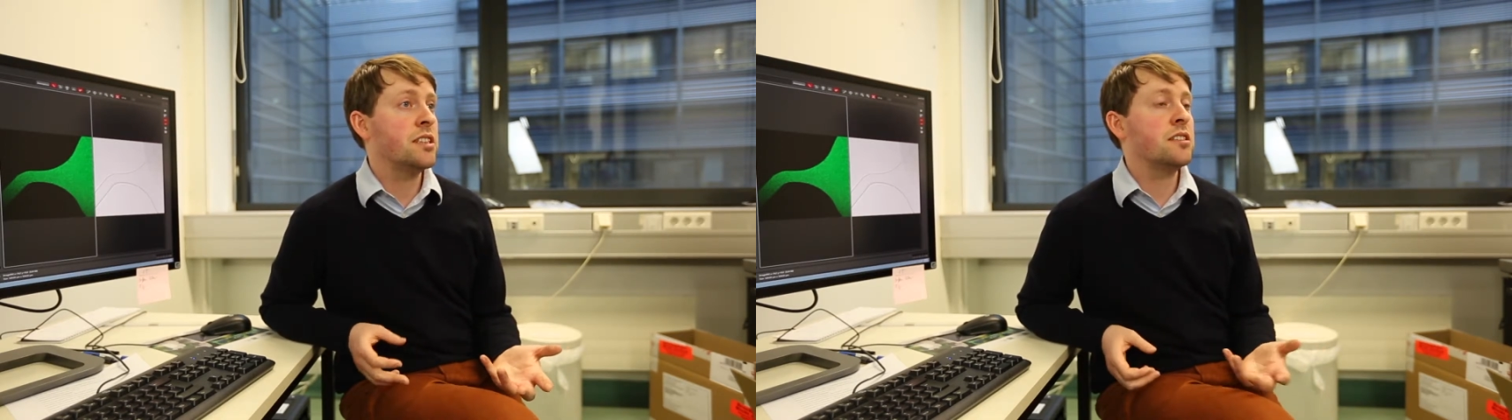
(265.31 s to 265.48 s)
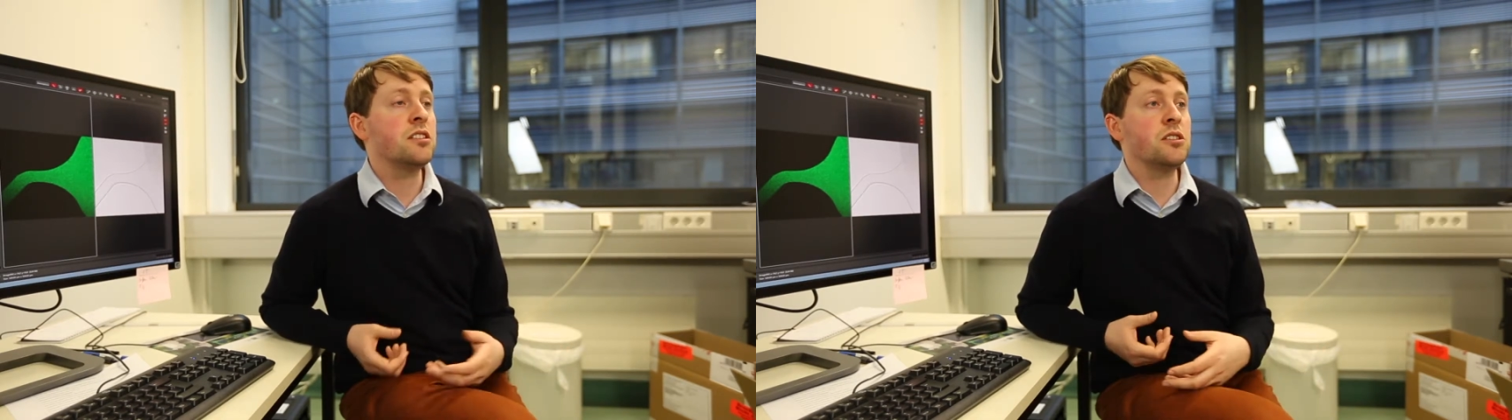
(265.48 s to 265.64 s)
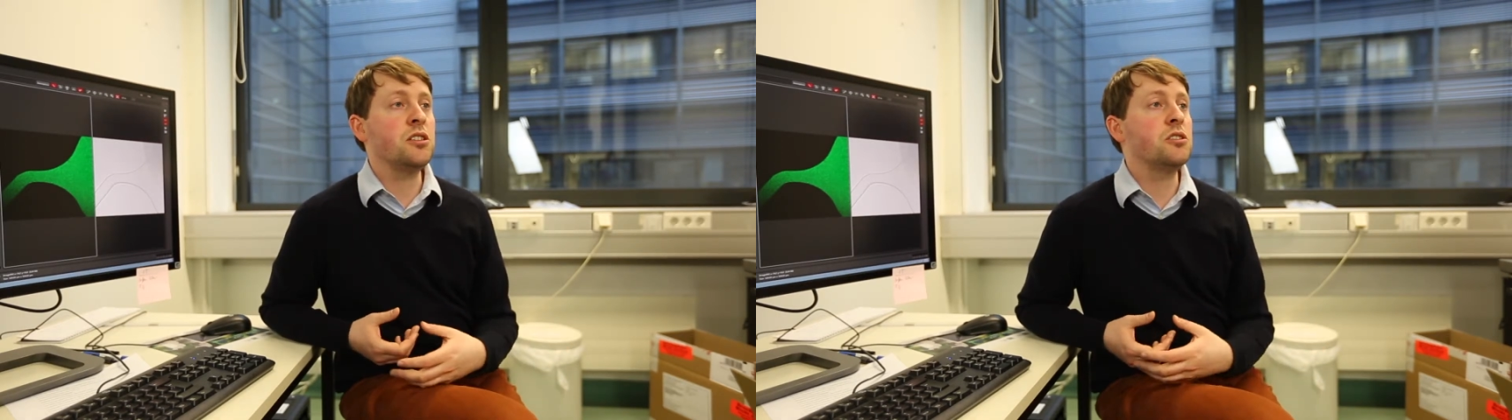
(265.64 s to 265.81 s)

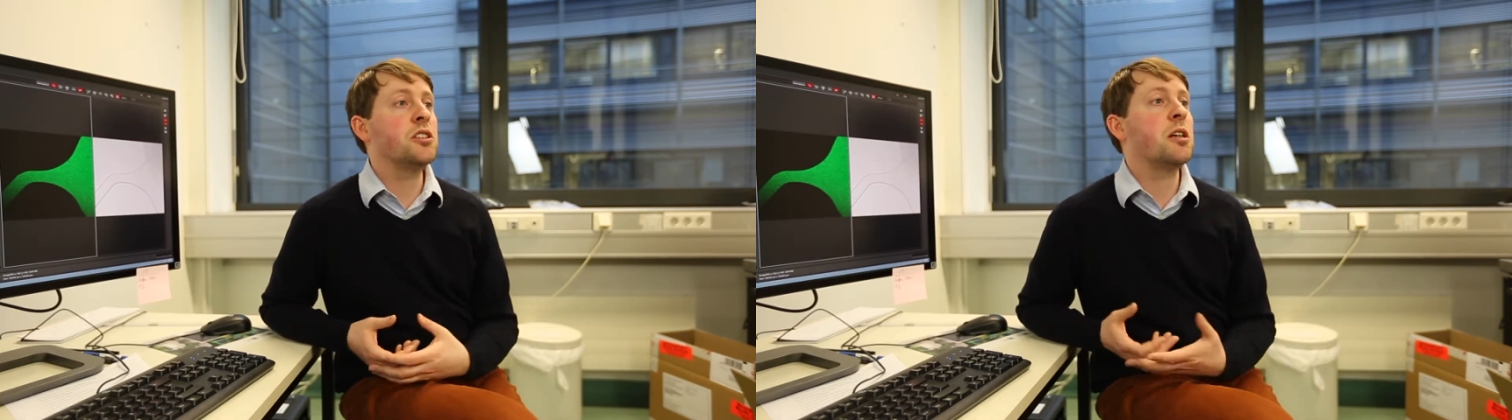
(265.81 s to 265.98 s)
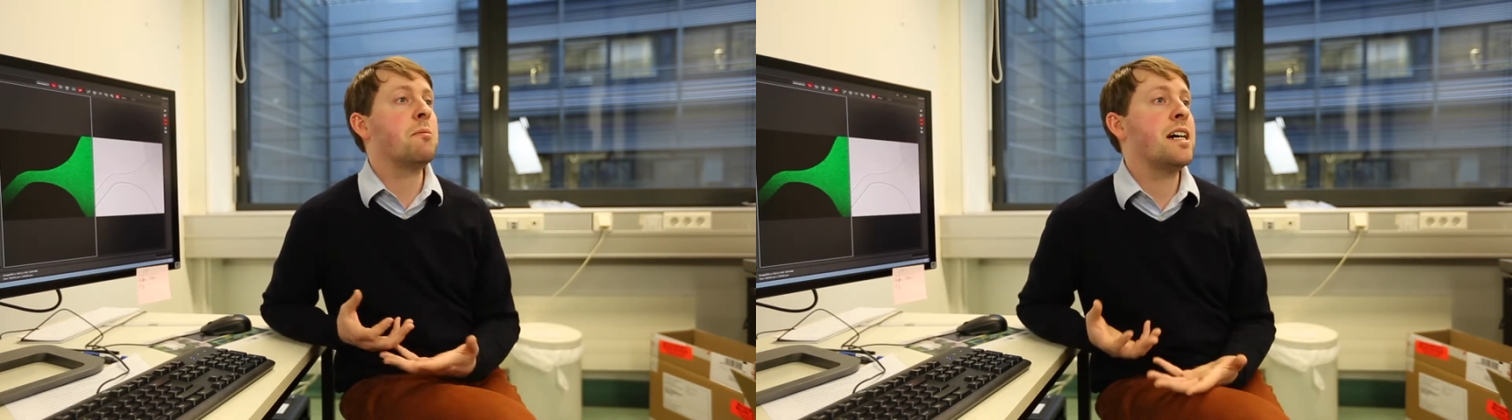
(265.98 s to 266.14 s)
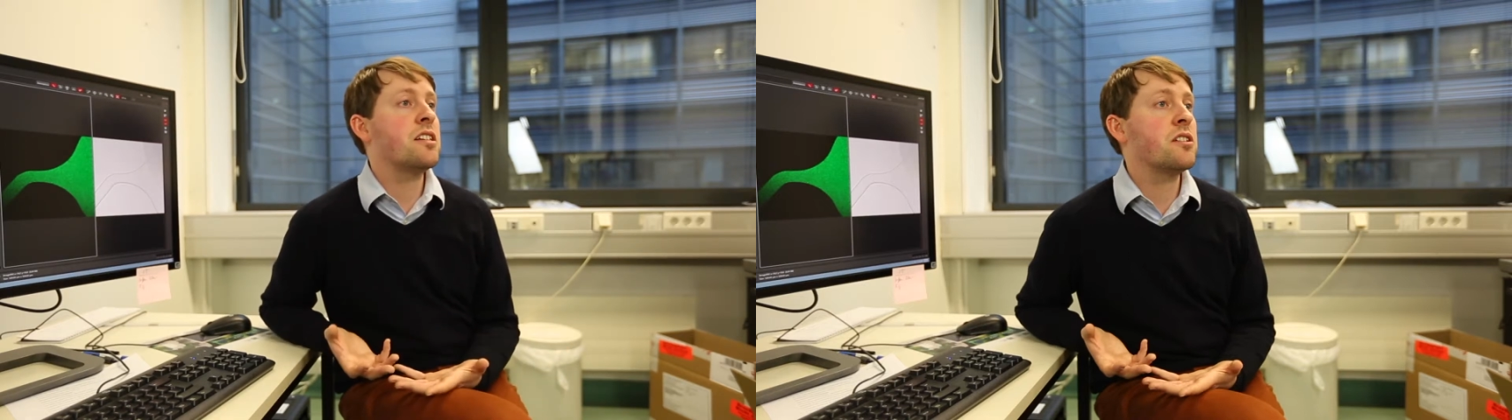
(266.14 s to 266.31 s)
So you could
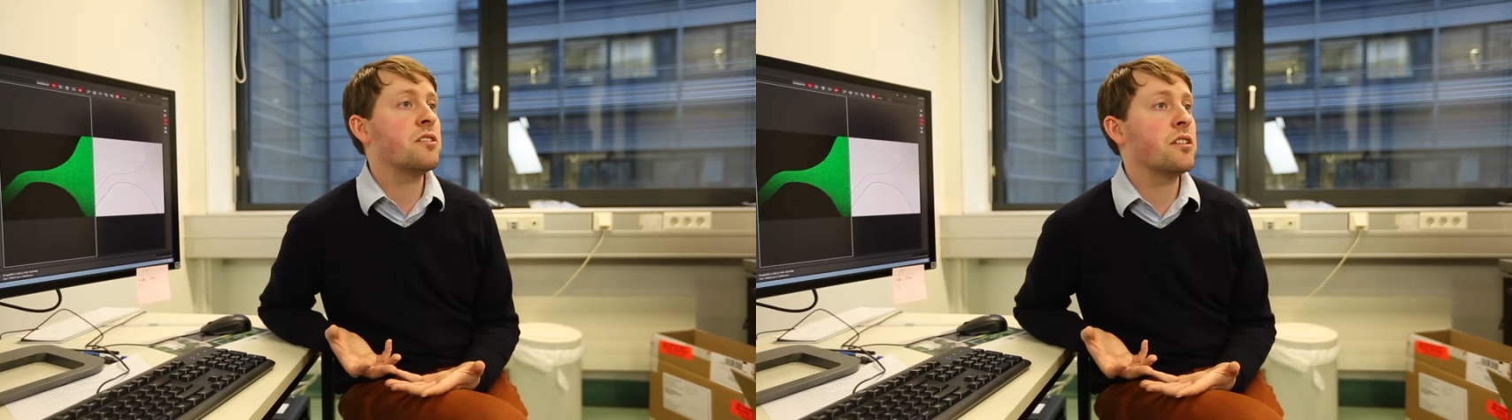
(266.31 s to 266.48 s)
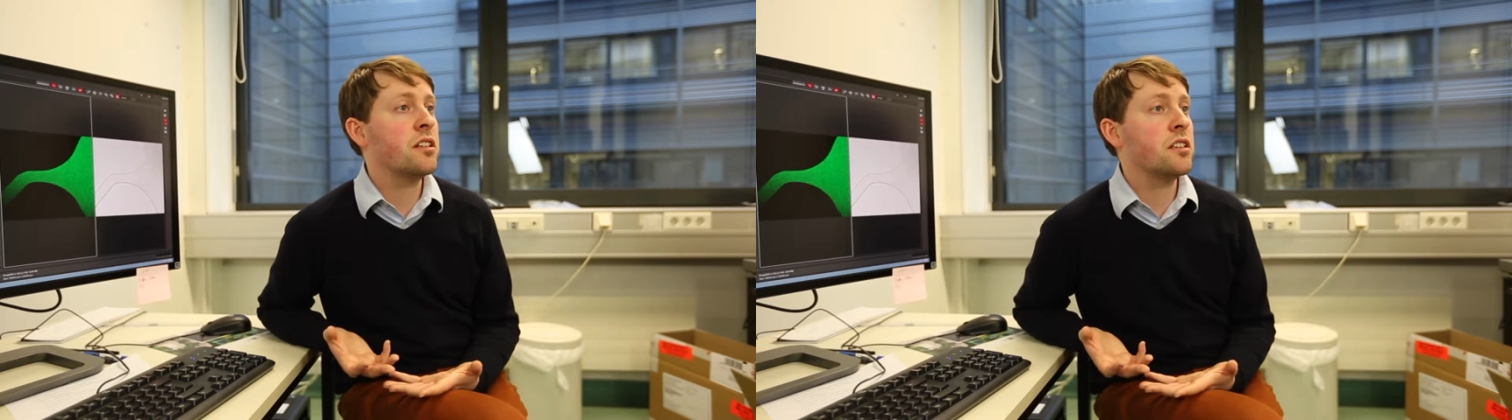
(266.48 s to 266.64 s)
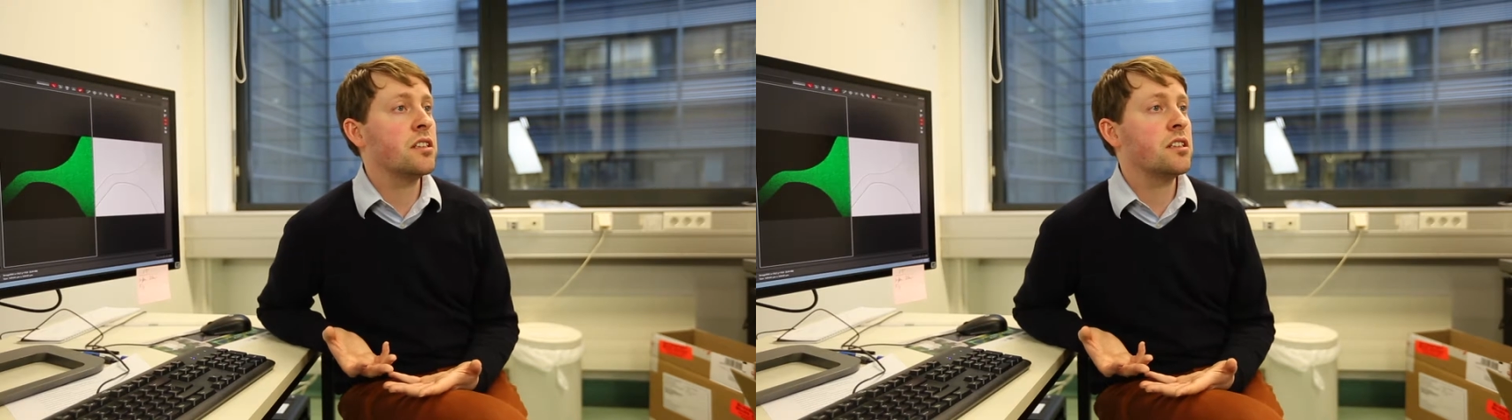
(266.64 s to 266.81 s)
imagine that